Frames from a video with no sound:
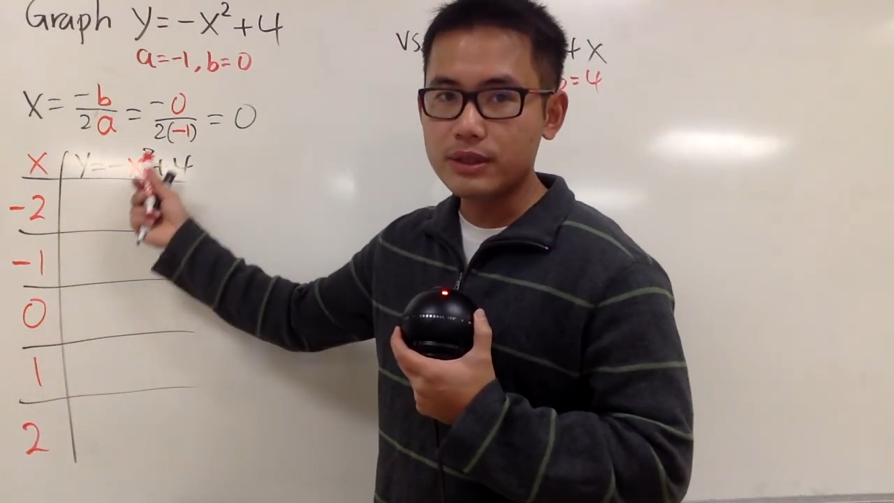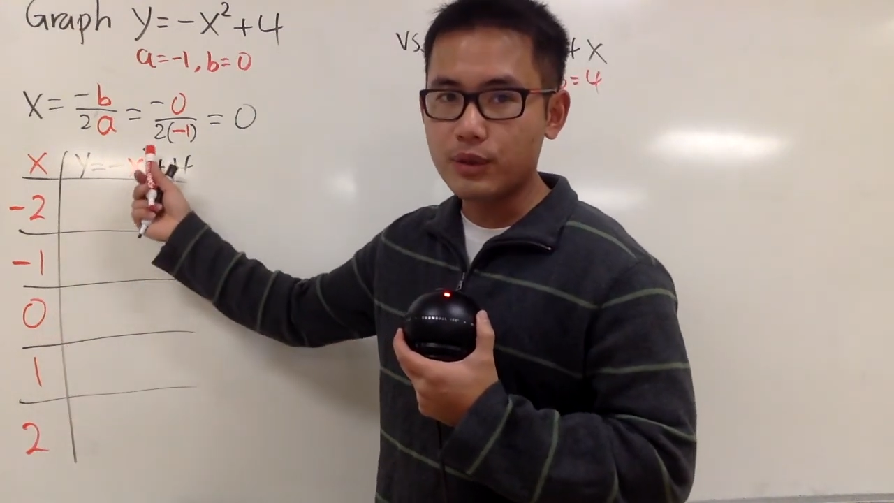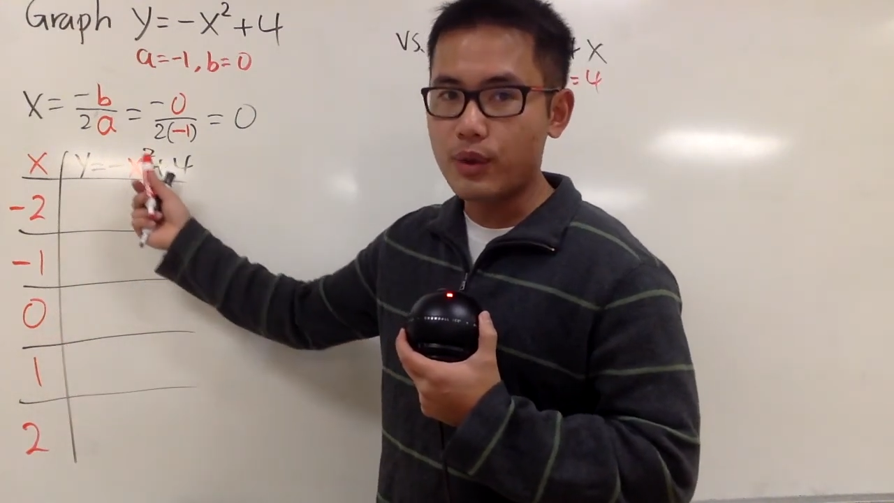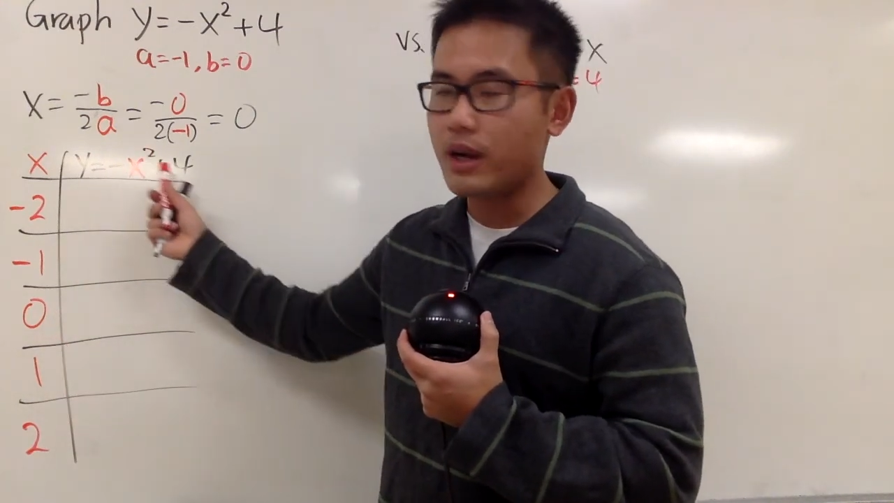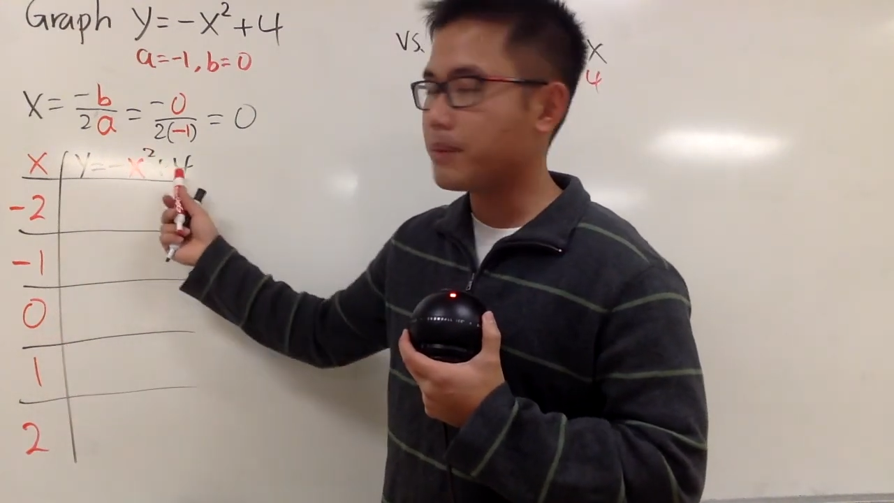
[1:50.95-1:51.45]

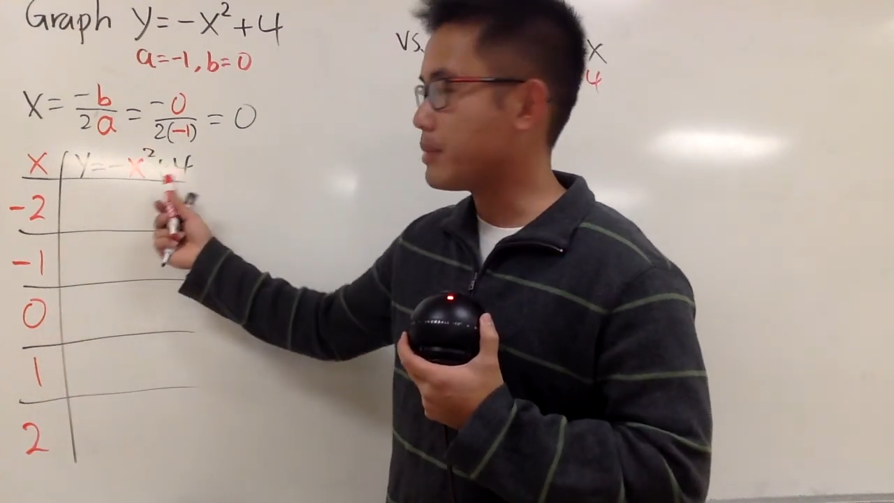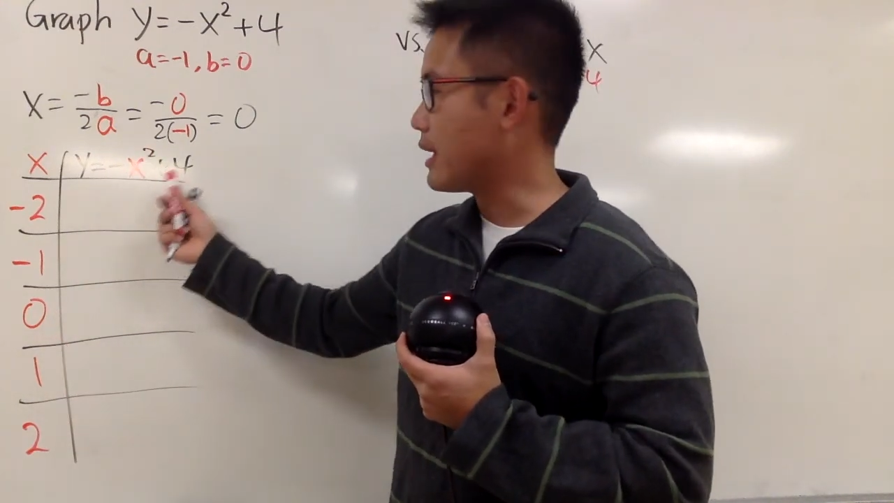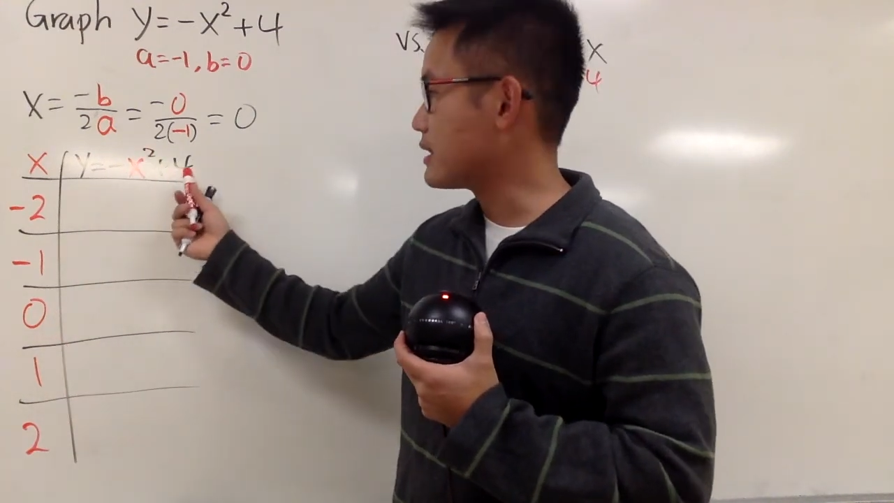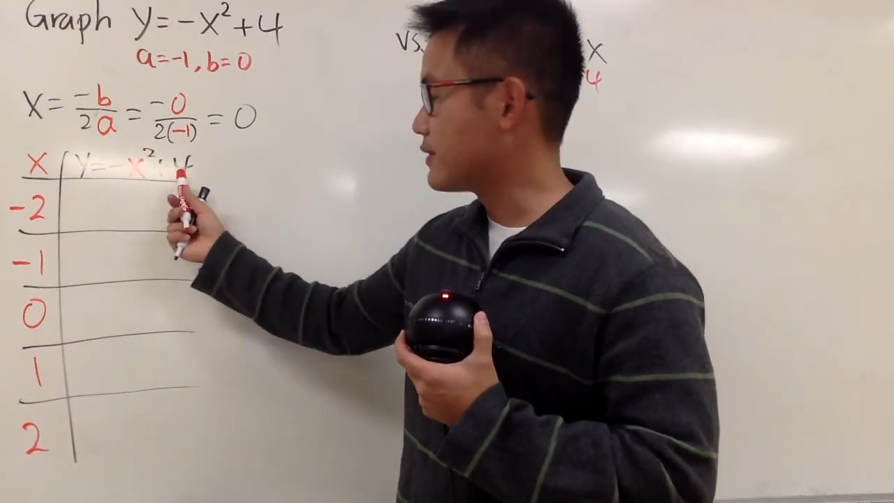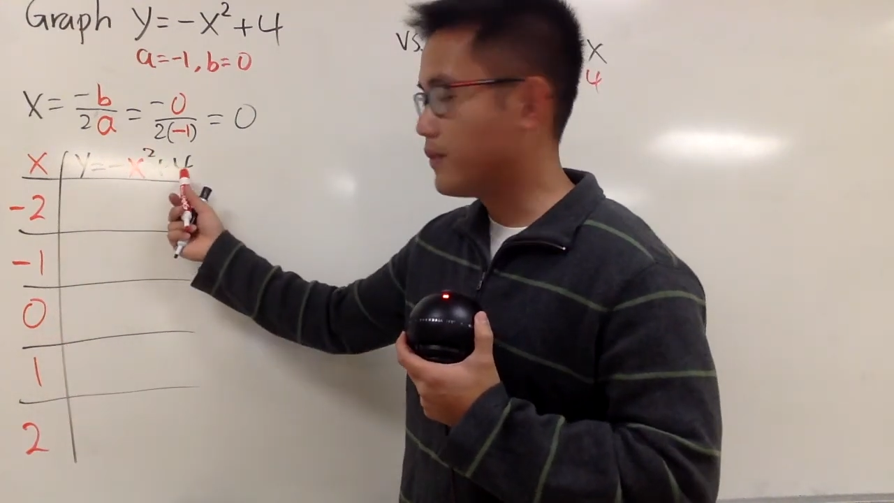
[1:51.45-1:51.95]
square
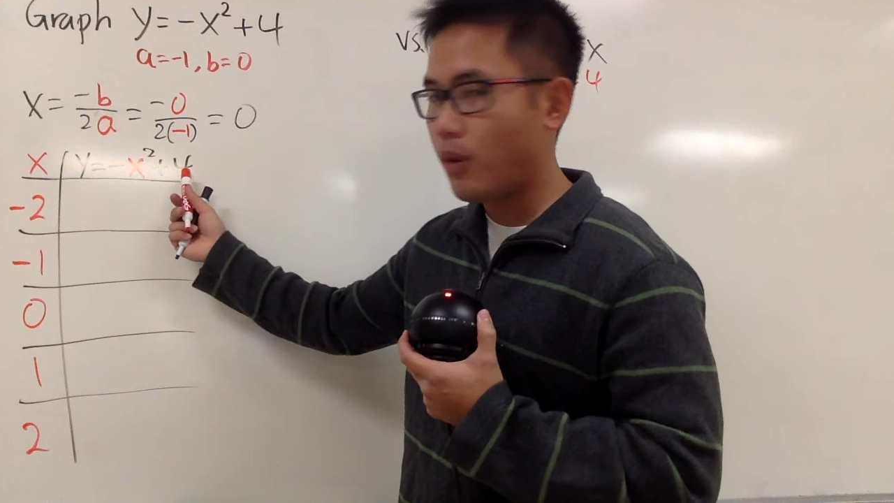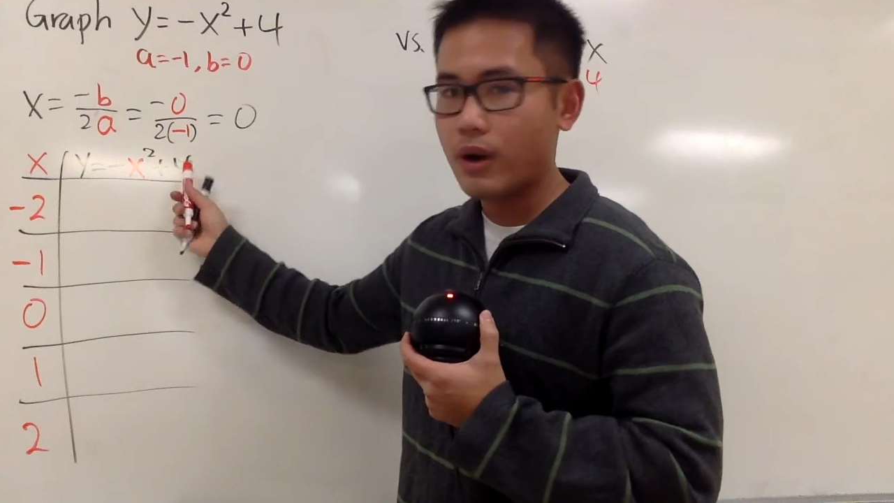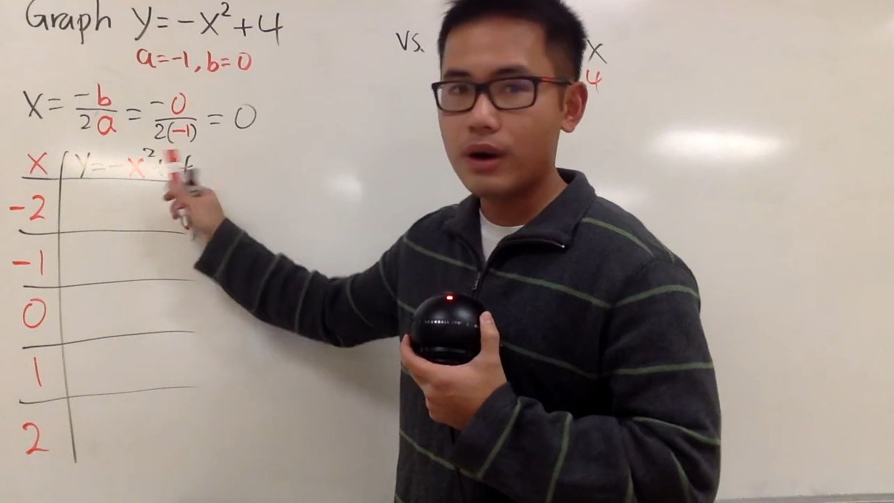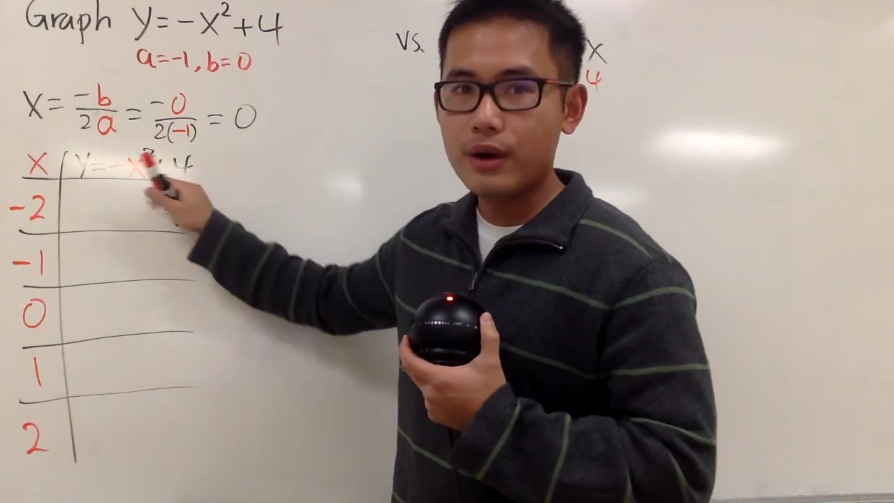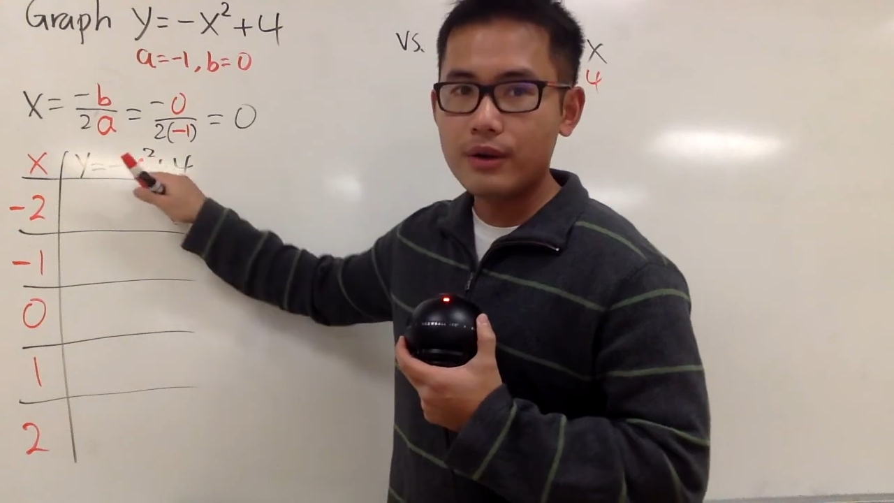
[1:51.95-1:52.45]
plus 4,